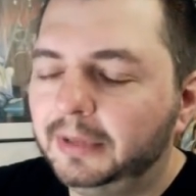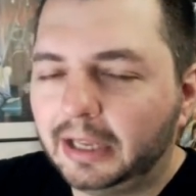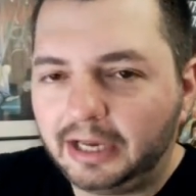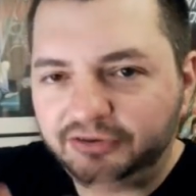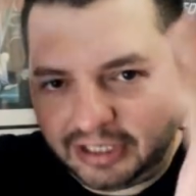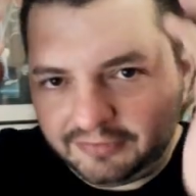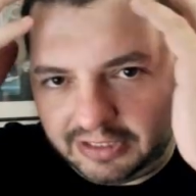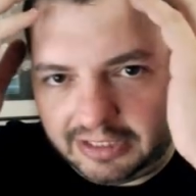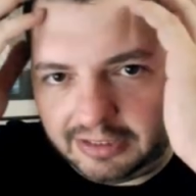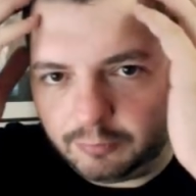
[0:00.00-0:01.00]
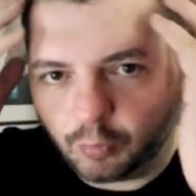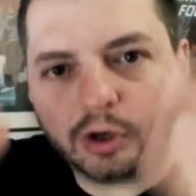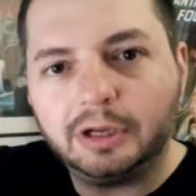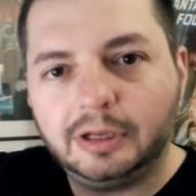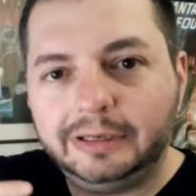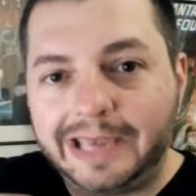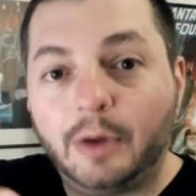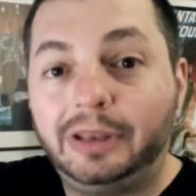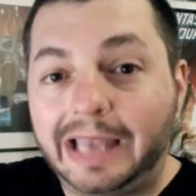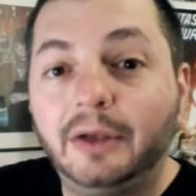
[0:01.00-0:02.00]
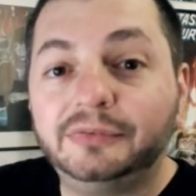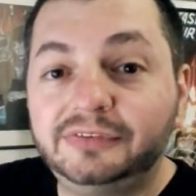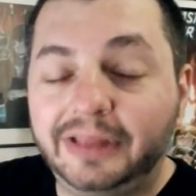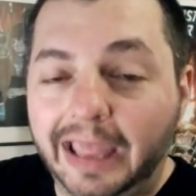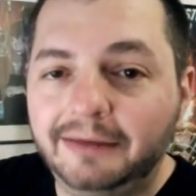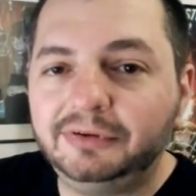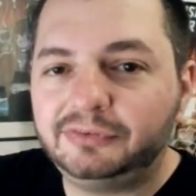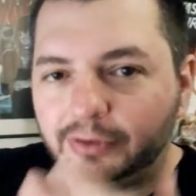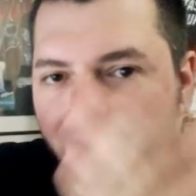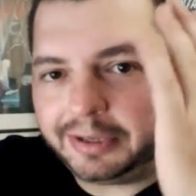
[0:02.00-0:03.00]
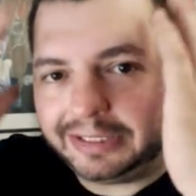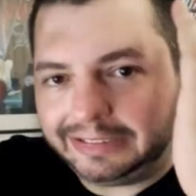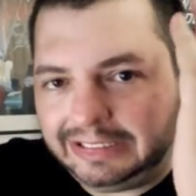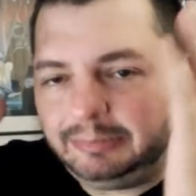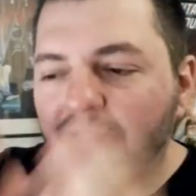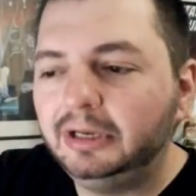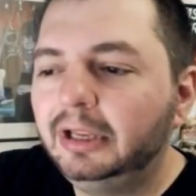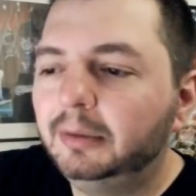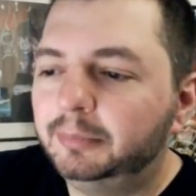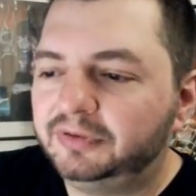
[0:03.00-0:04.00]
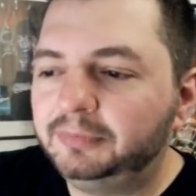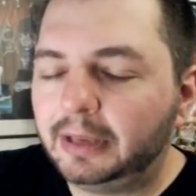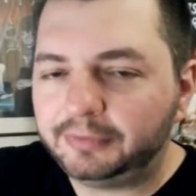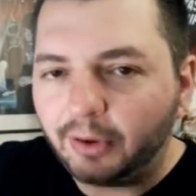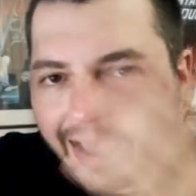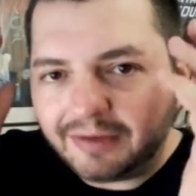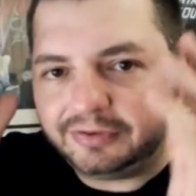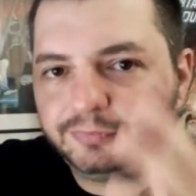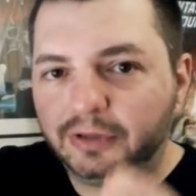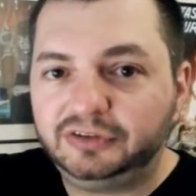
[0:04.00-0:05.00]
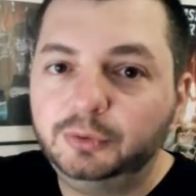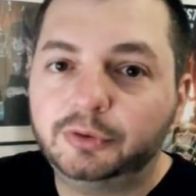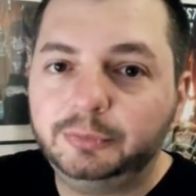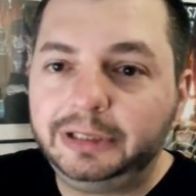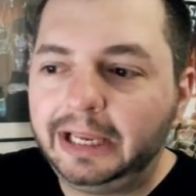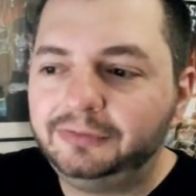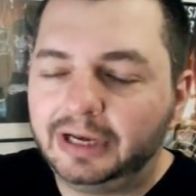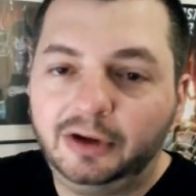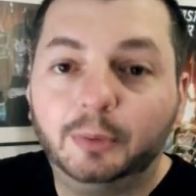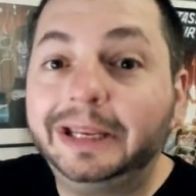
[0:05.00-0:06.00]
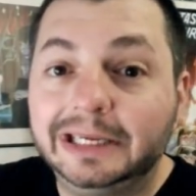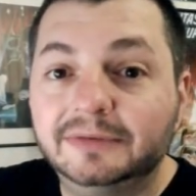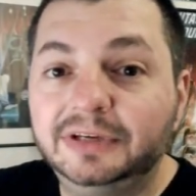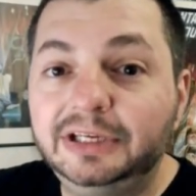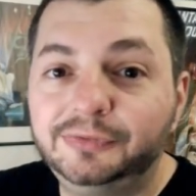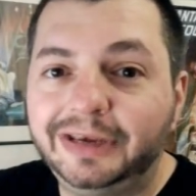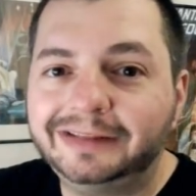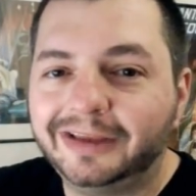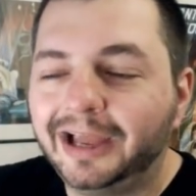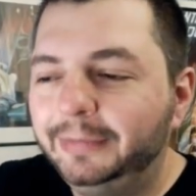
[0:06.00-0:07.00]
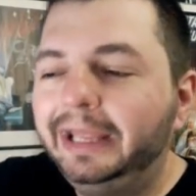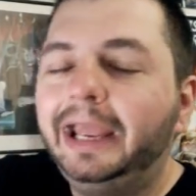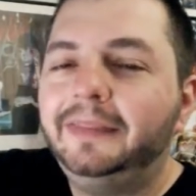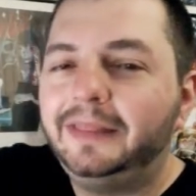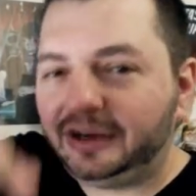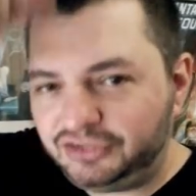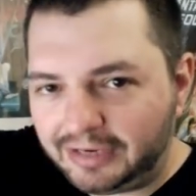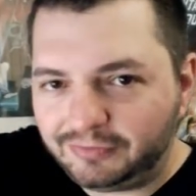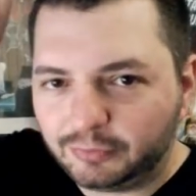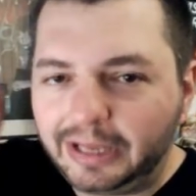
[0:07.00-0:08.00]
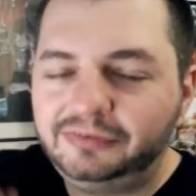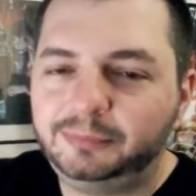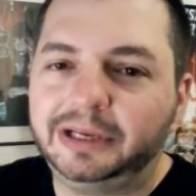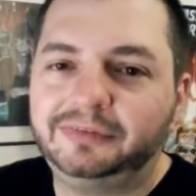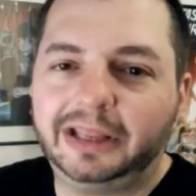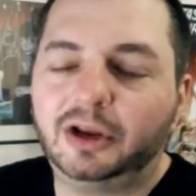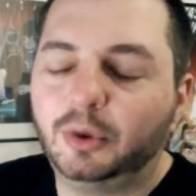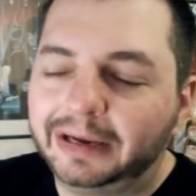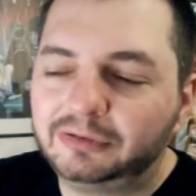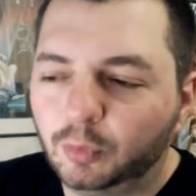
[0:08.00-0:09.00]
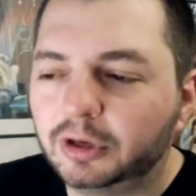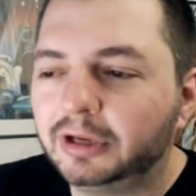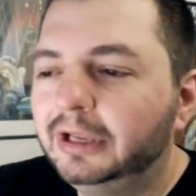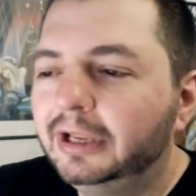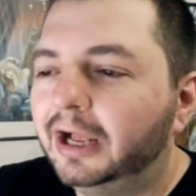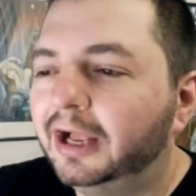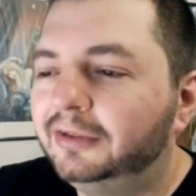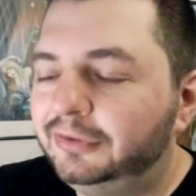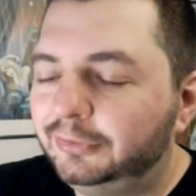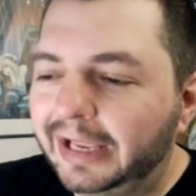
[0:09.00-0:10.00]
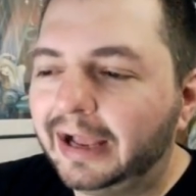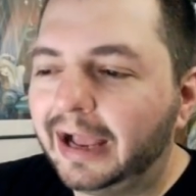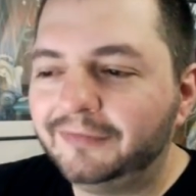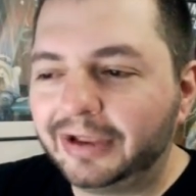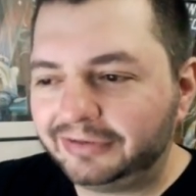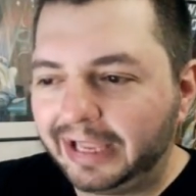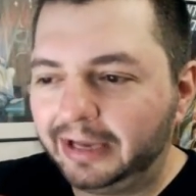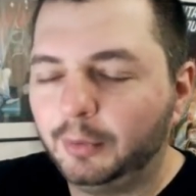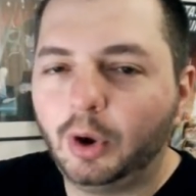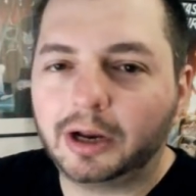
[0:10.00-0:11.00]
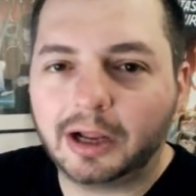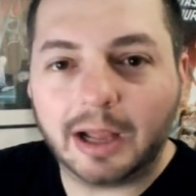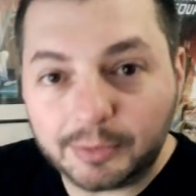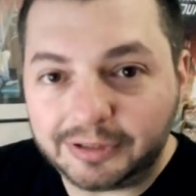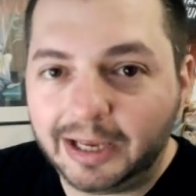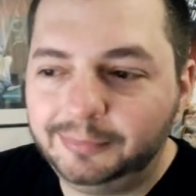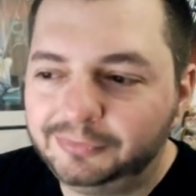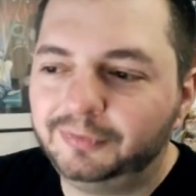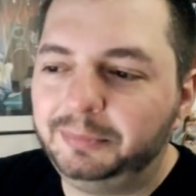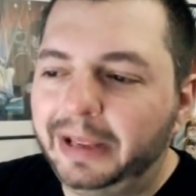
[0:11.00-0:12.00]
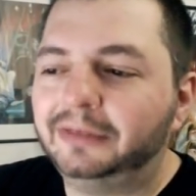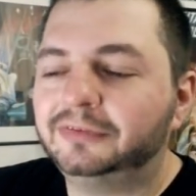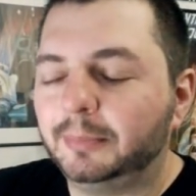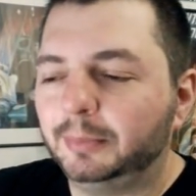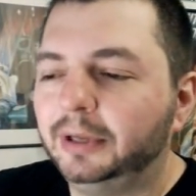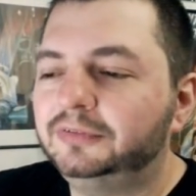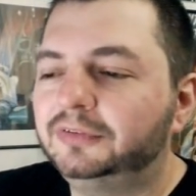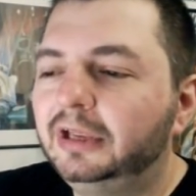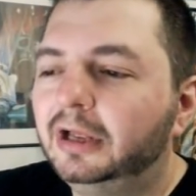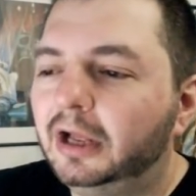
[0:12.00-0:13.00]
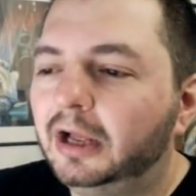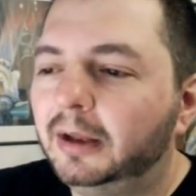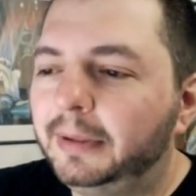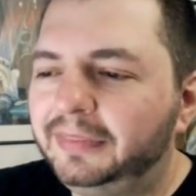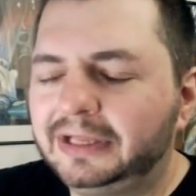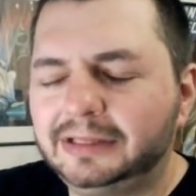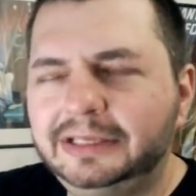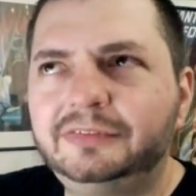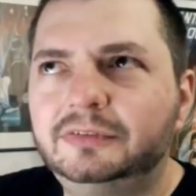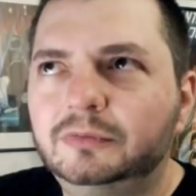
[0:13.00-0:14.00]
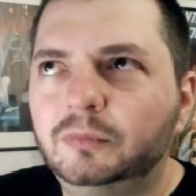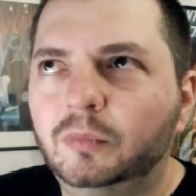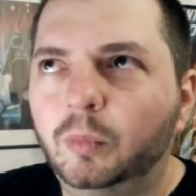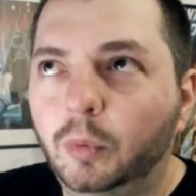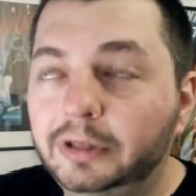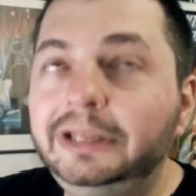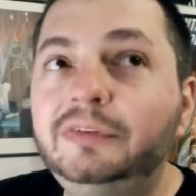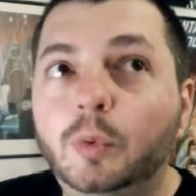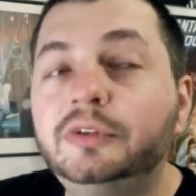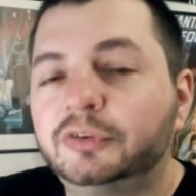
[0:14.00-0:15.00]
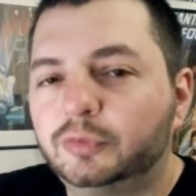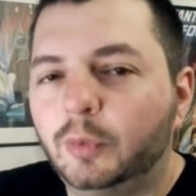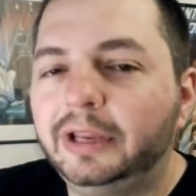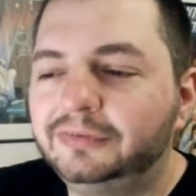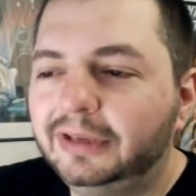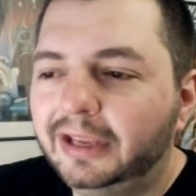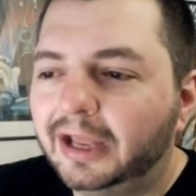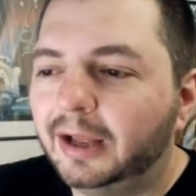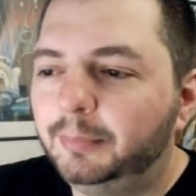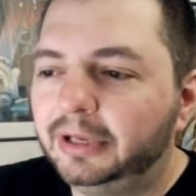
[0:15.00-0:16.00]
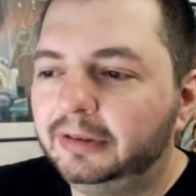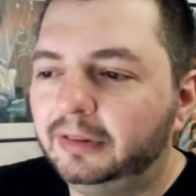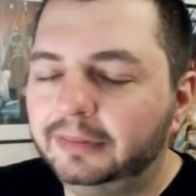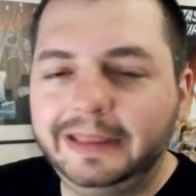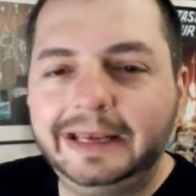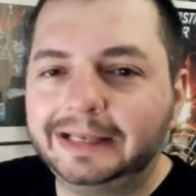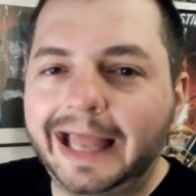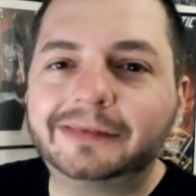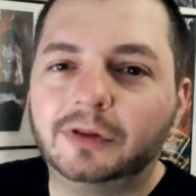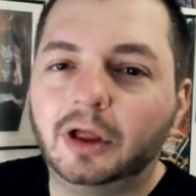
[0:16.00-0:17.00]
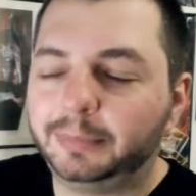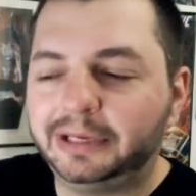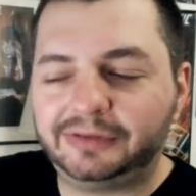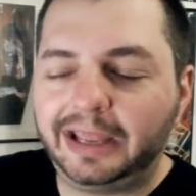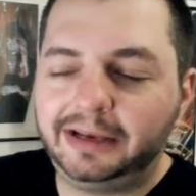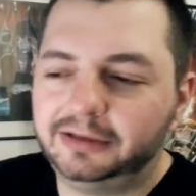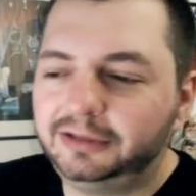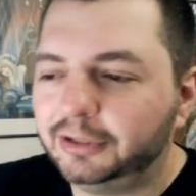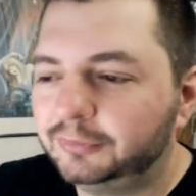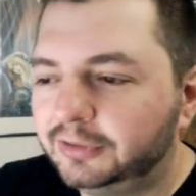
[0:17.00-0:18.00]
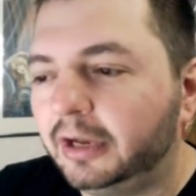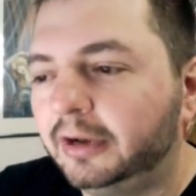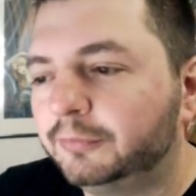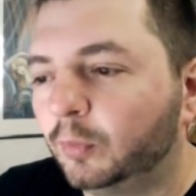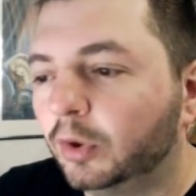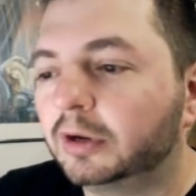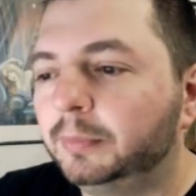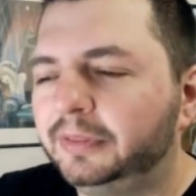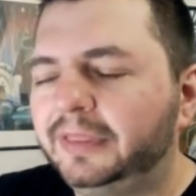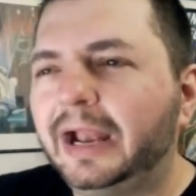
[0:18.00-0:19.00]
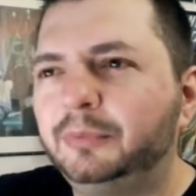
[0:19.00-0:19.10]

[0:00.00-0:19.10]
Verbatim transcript: I shave it in. Work now allows us to have it. So now I can keep it, but sometimes I'll have it for like 2 or 3 days and I don't make any videos in that time, and then I shave the rest because I got to go back to work. So yeah, I've actually had a mohawk a couple times over the past couple months. I think at least once or twice, but they didn't last long because I had to, you know, cut it for work. But then I